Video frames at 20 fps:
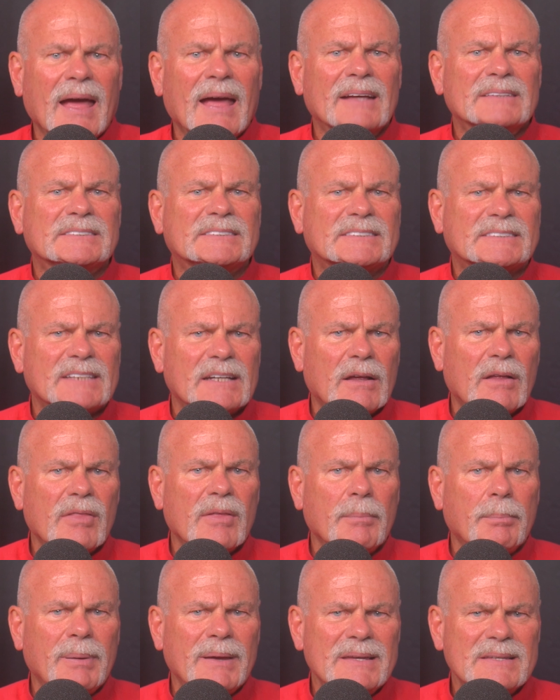and sell
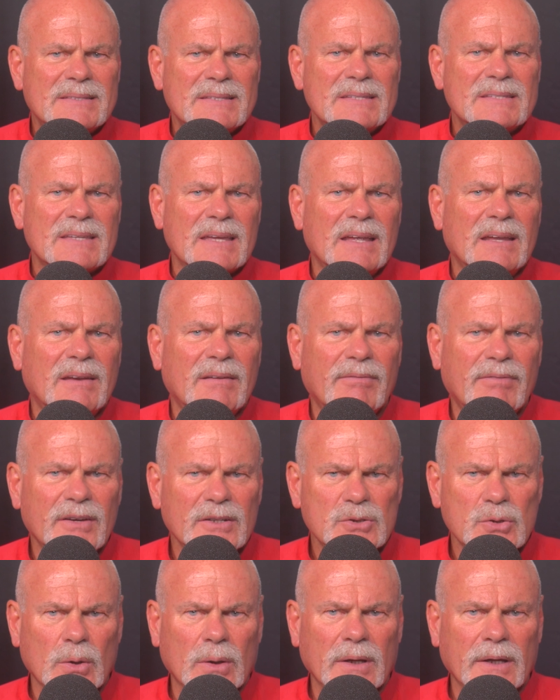the pieces
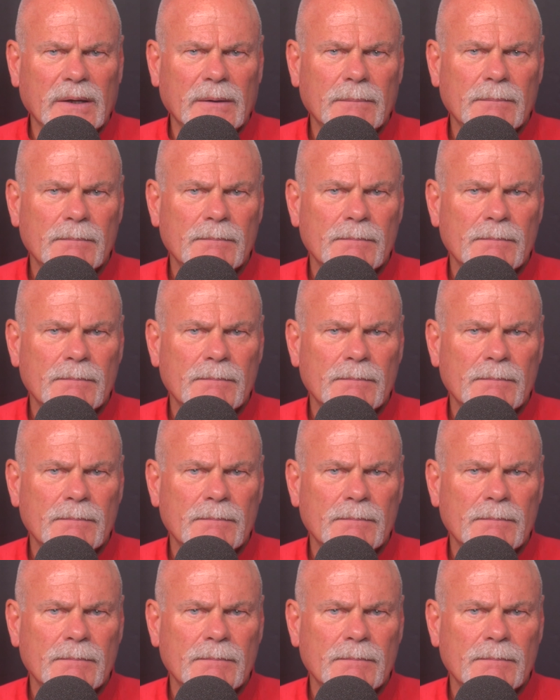individually,